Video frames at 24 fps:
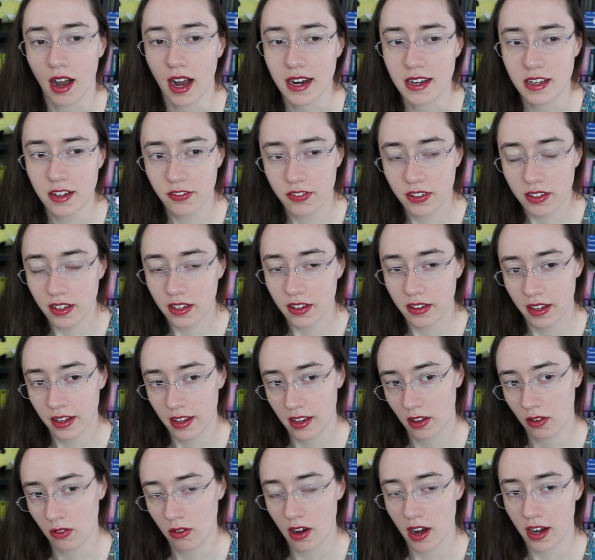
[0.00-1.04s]
I did feel
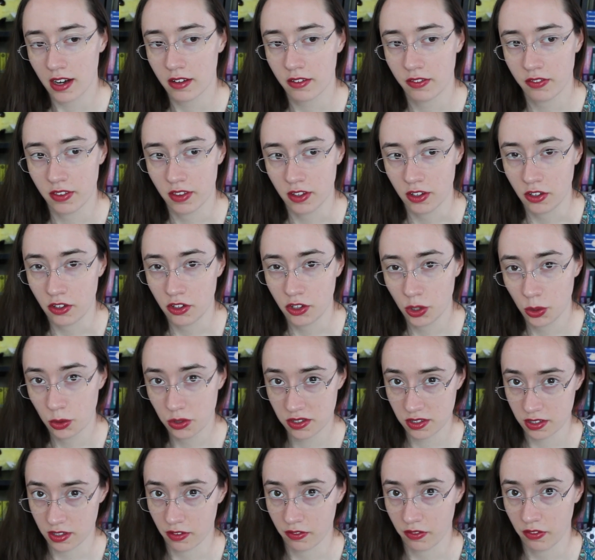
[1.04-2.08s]
like a lot of the
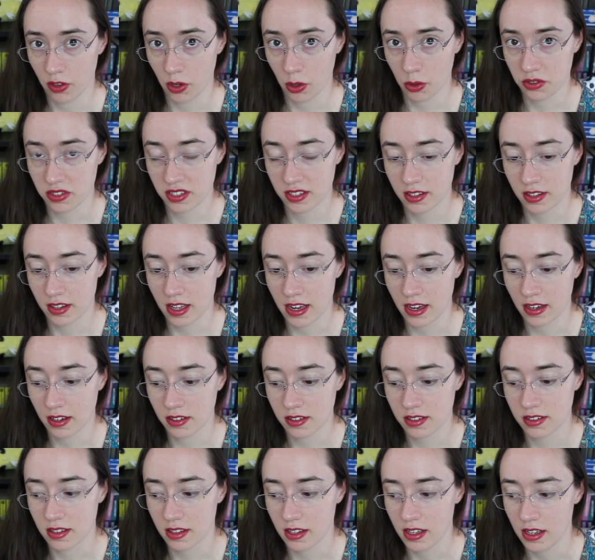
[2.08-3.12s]
use of those
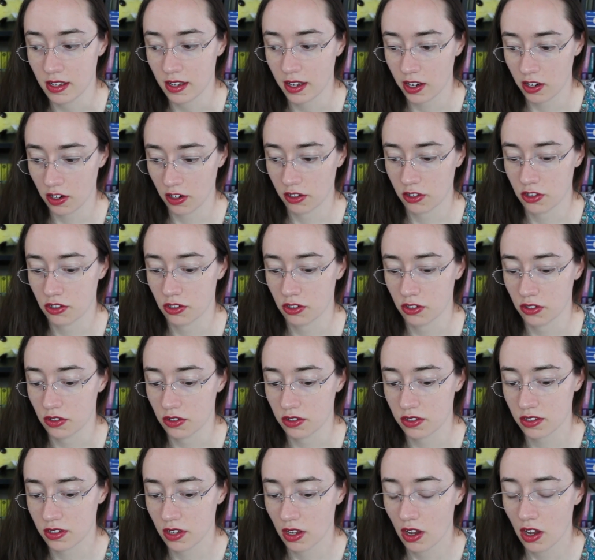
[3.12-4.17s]
things, the
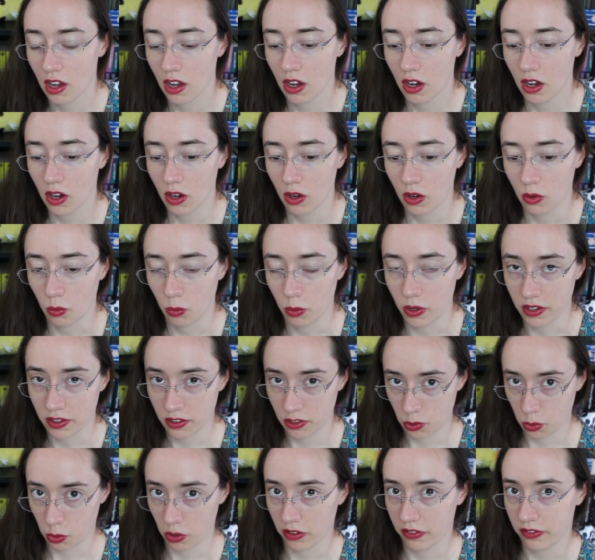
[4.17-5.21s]
characters
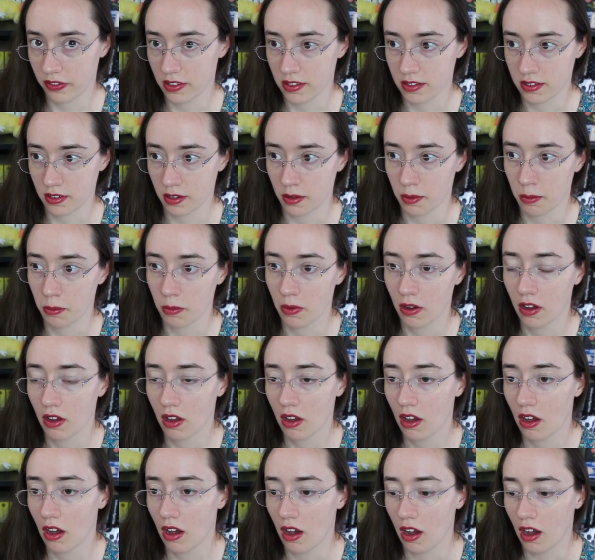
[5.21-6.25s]
with dwarfism,
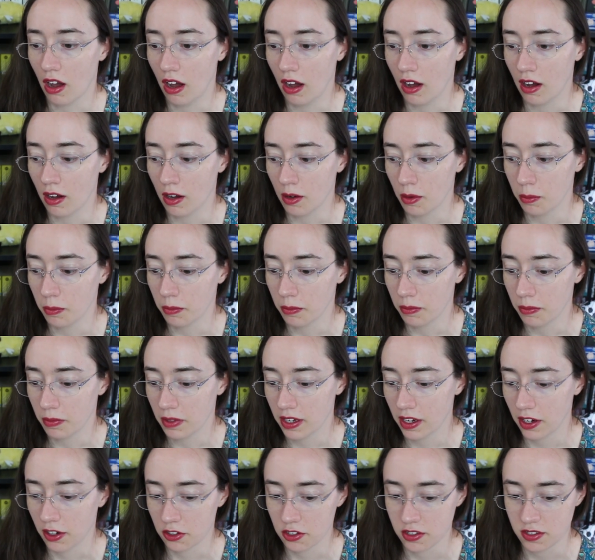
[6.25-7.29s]
um, the
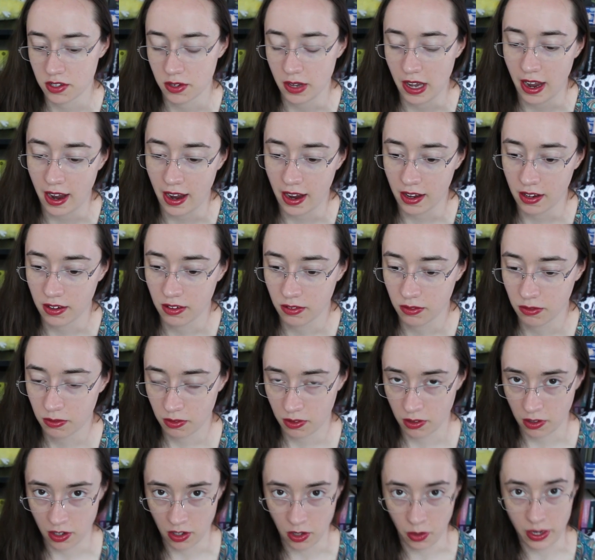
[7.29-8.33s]
characters that had,
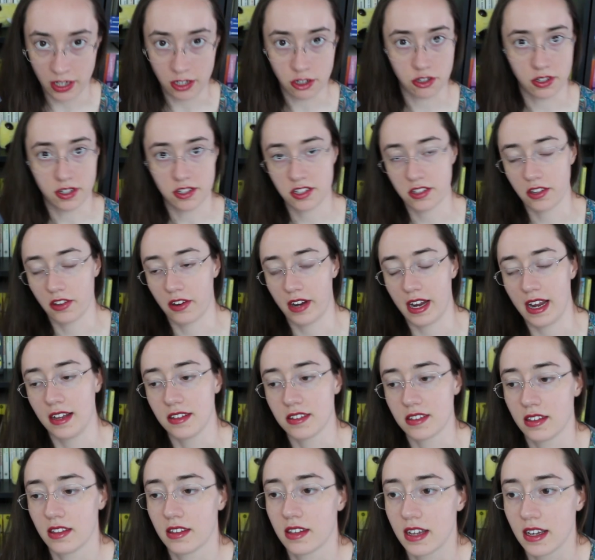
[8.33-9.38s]
you know, injuries to their
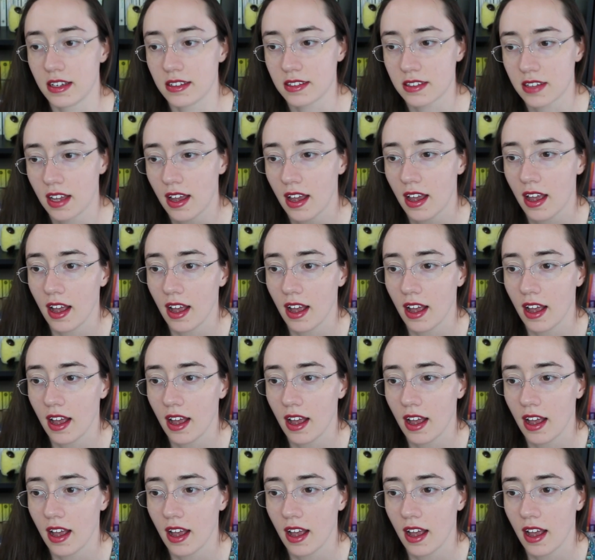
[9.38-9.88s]
hands and things,